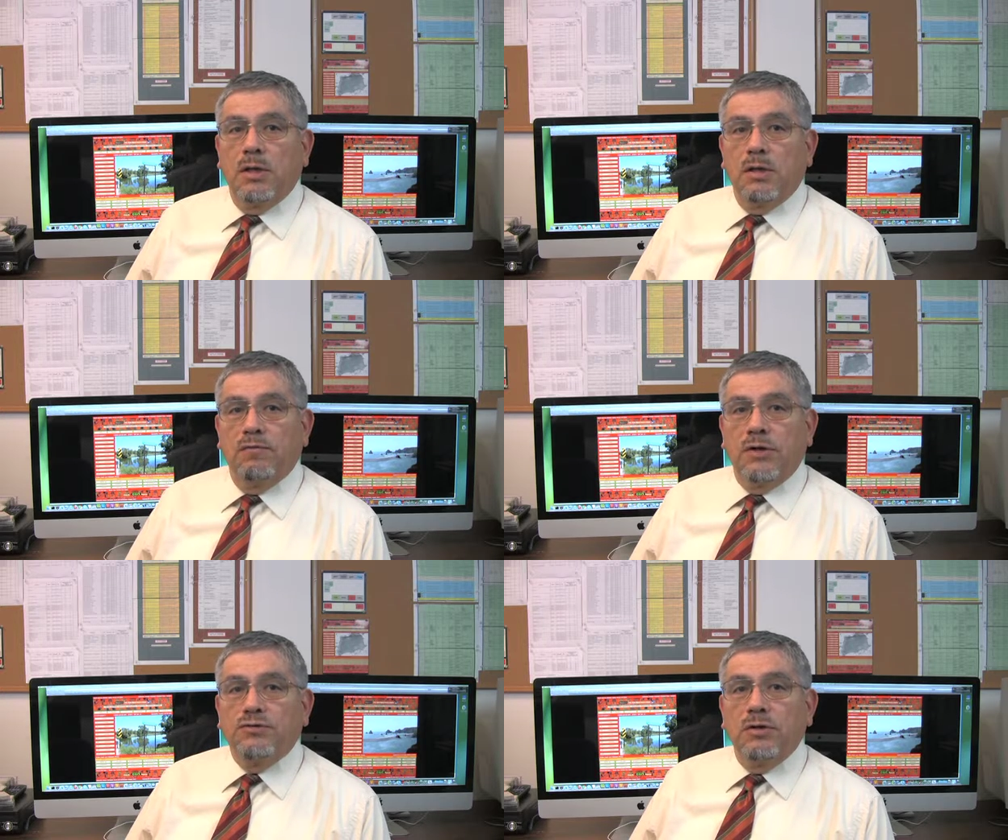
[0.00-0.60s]

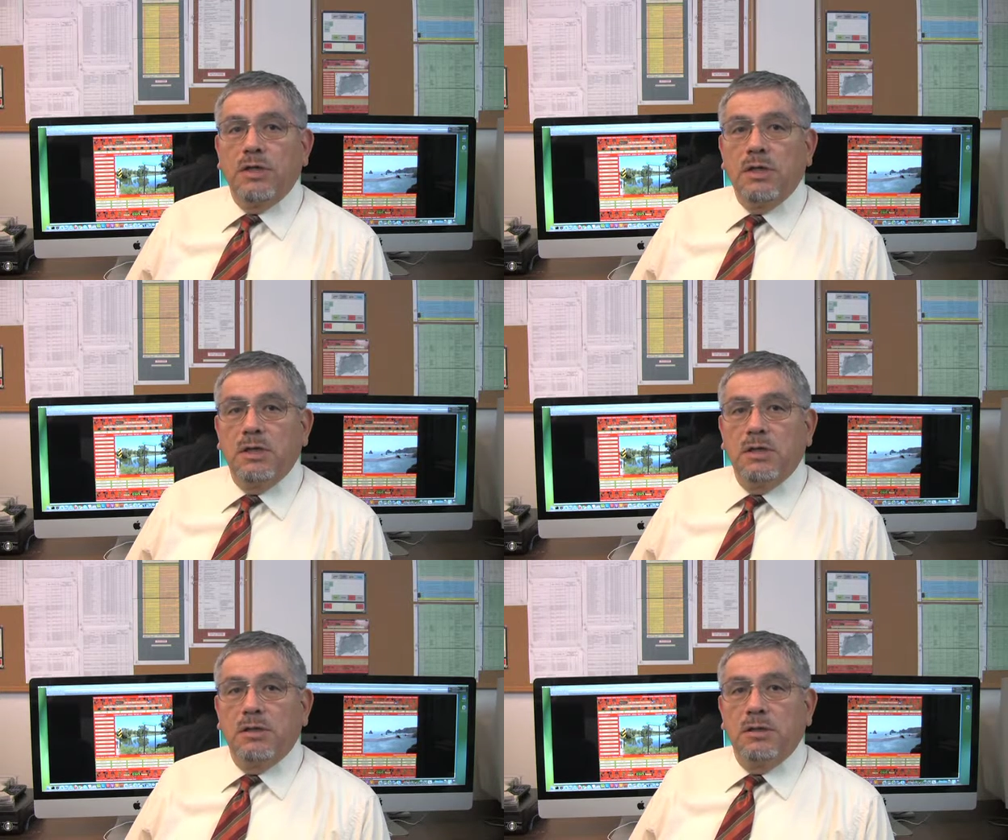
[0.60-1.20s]
Eventually,
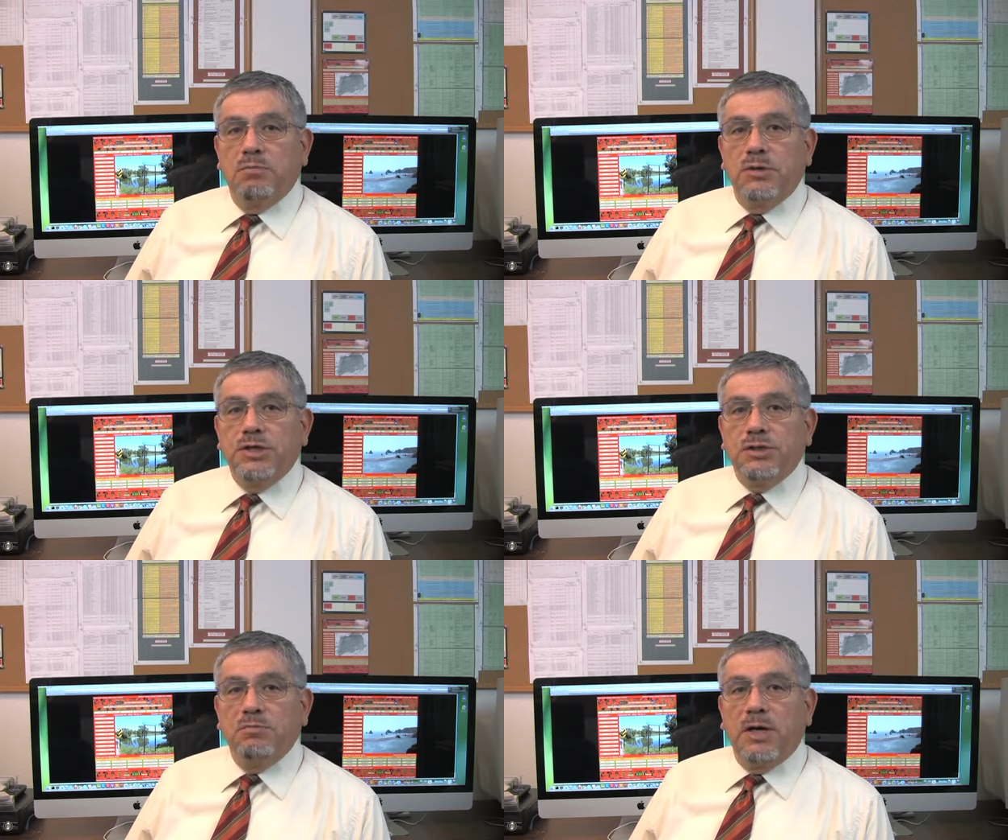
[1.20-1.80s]

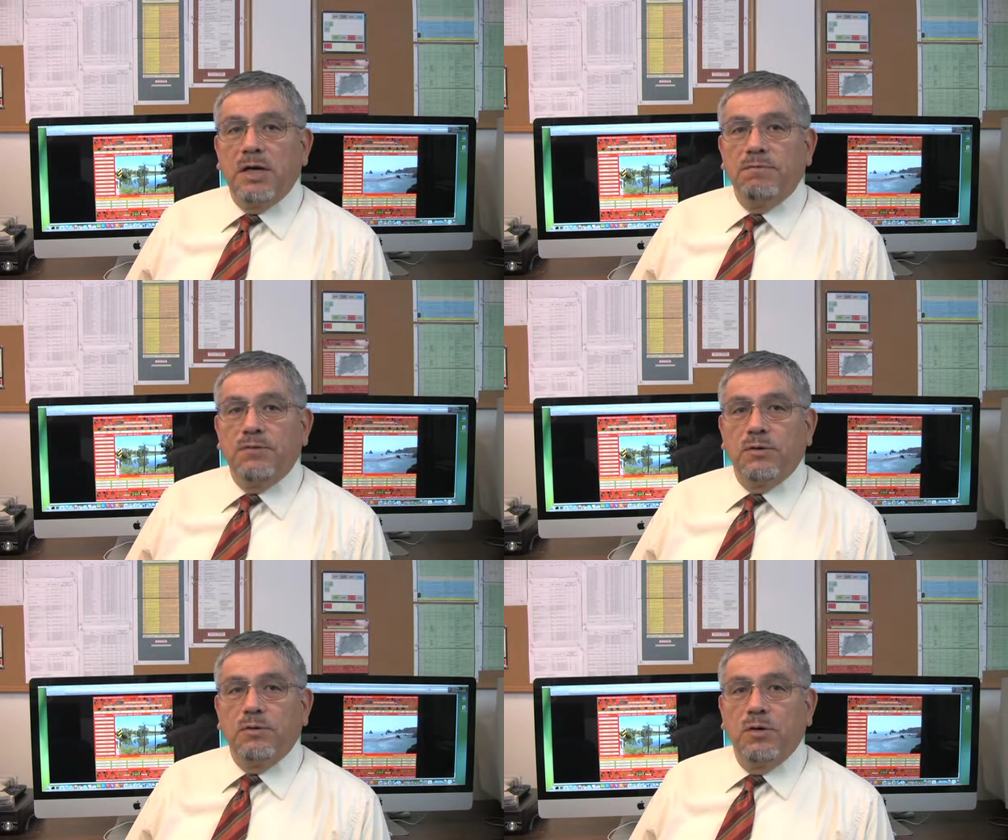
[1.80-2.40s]
depletion by a
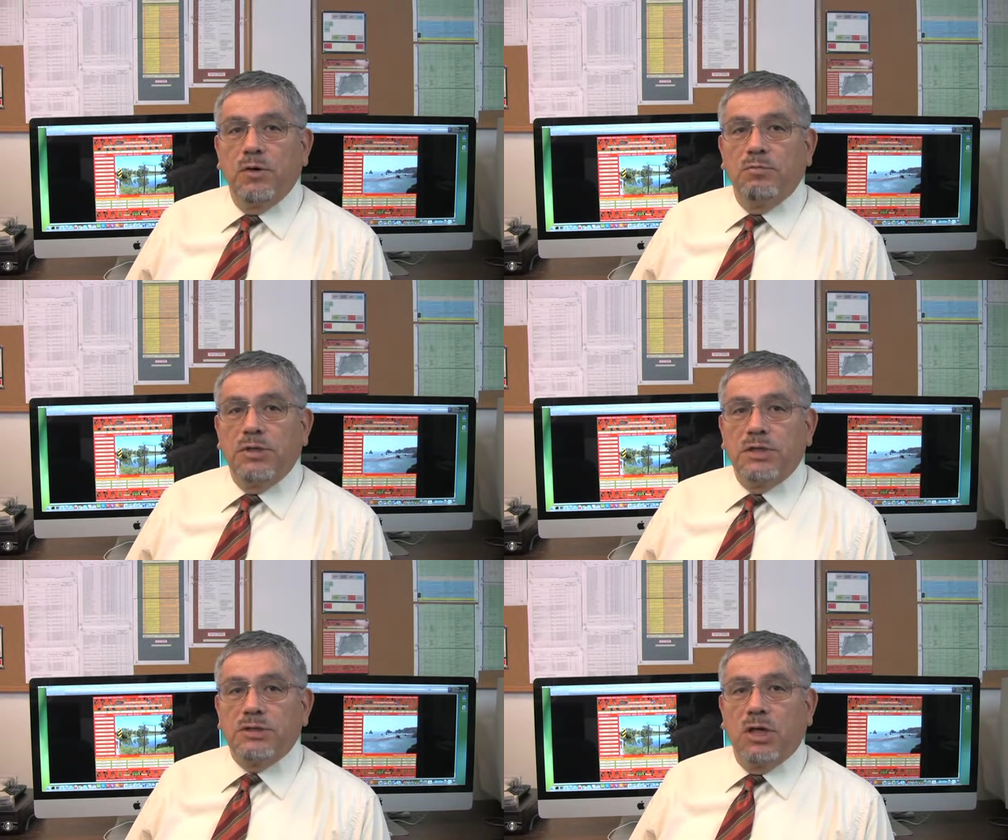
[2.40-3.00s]
few
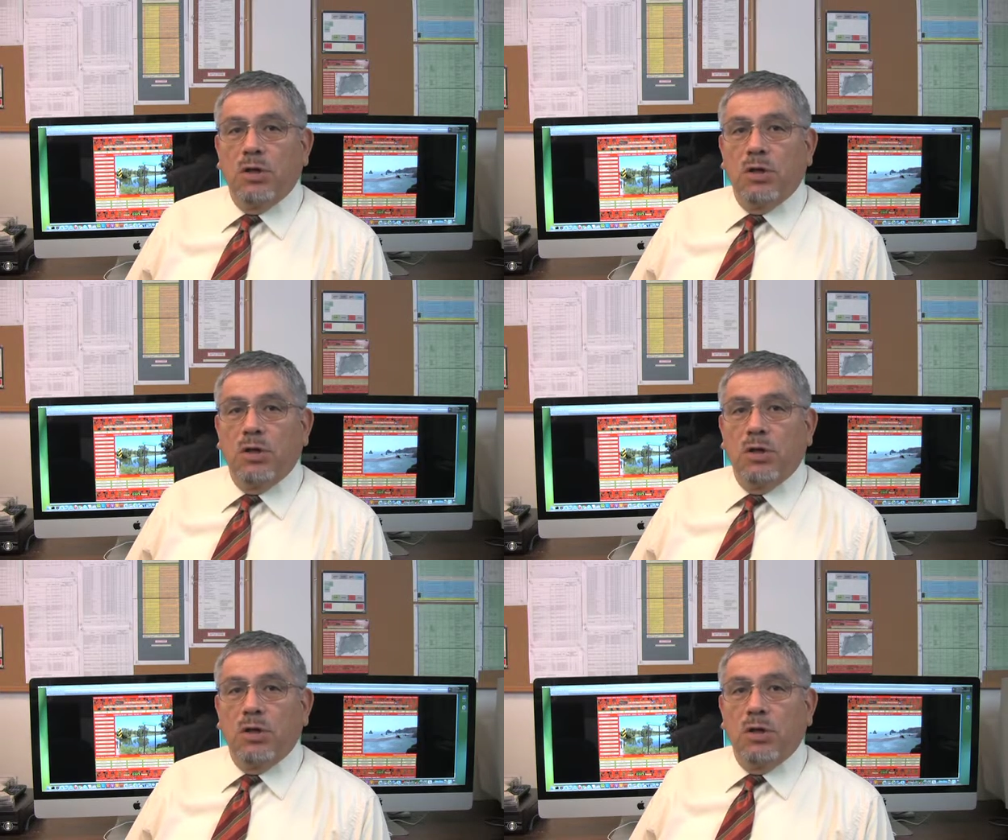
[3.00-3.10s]
means a